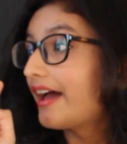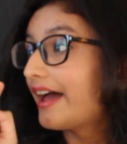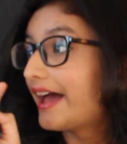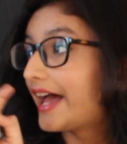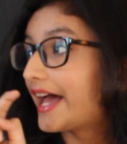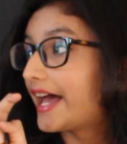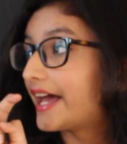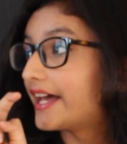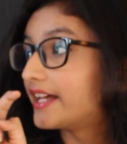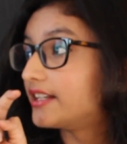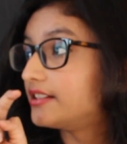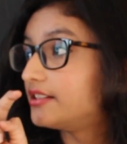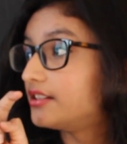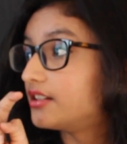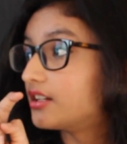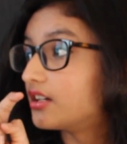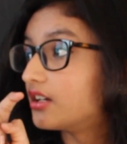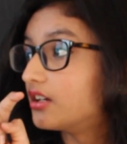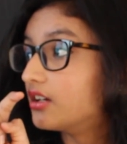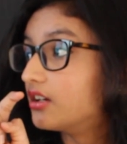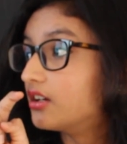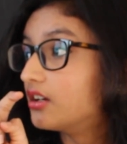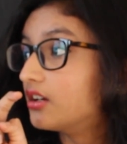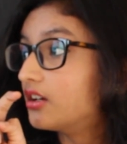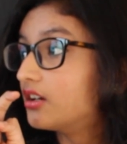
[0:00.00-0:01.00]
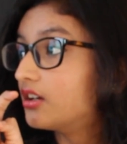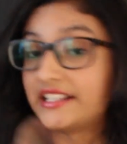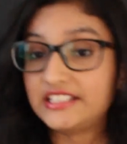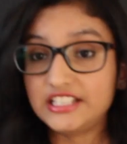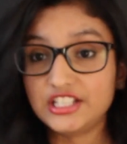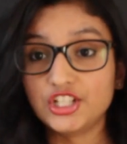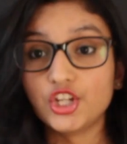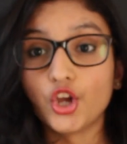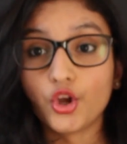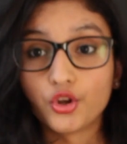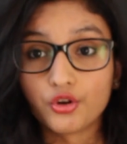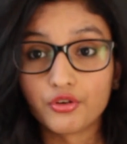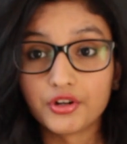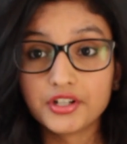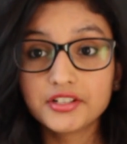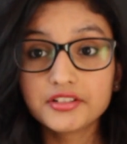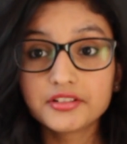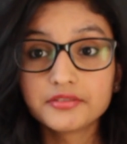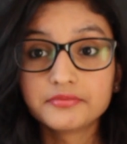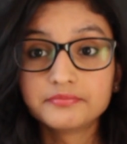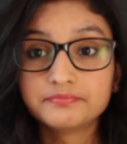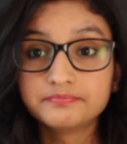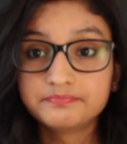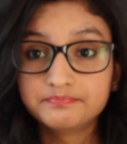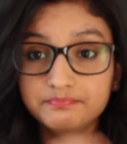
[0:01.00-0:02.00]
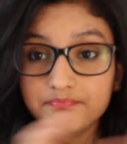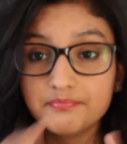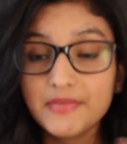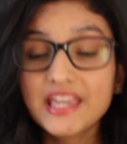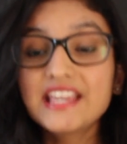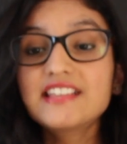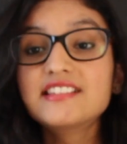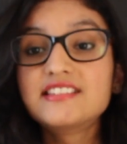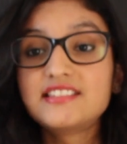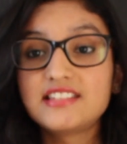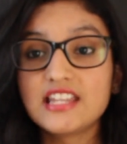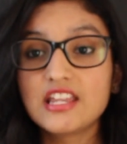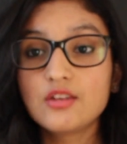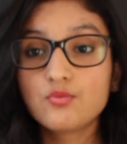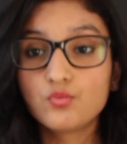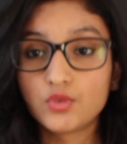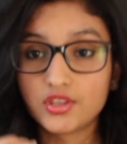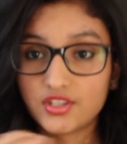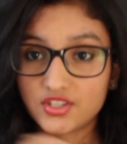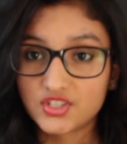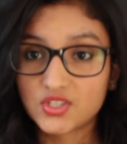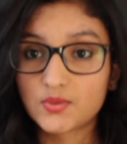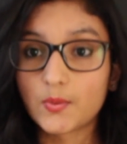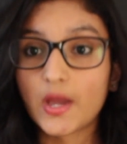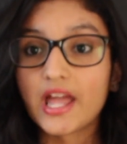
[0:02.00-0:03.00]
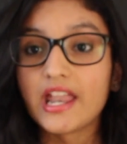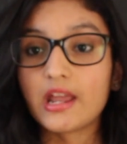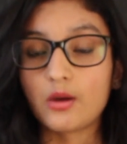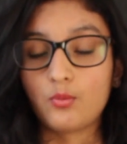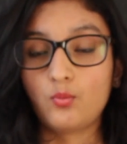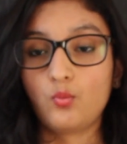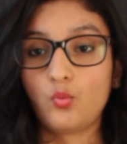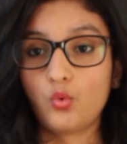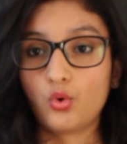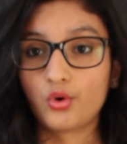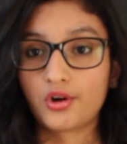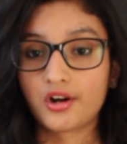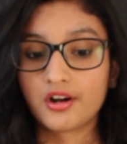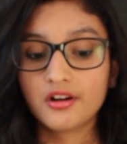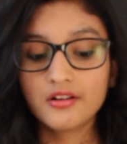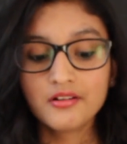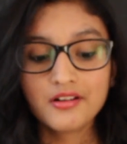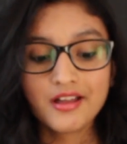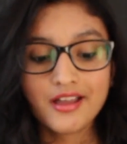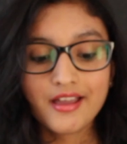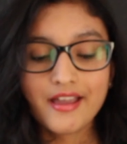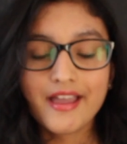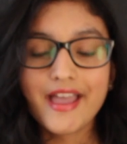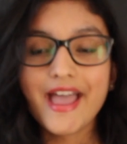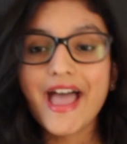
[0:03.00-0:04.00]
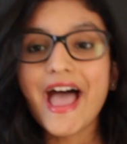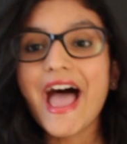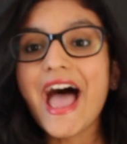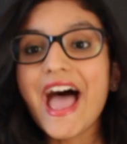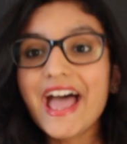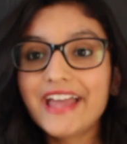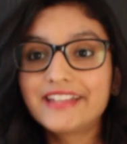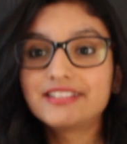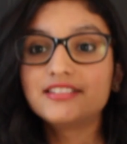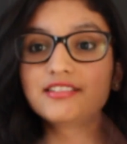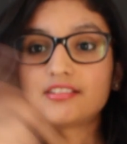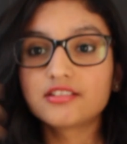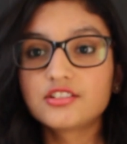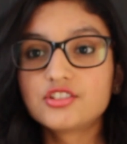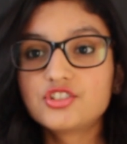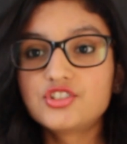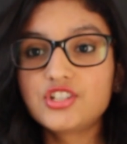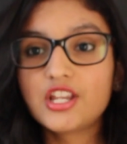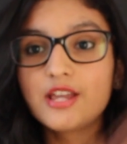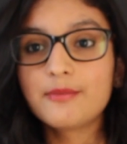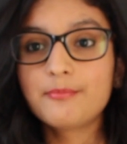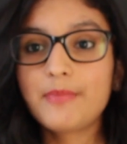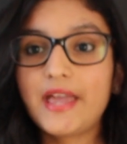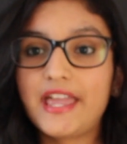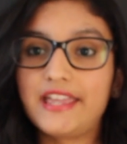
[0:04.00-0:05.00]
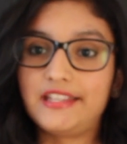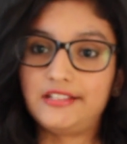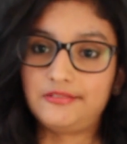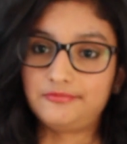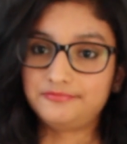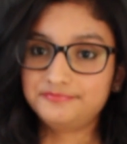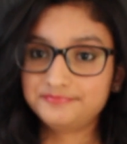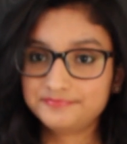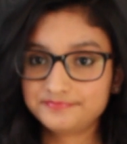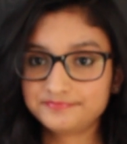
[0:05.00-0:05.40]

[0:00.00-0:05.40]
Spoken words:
and my deodorant mixed in with the sweat and water and champagne.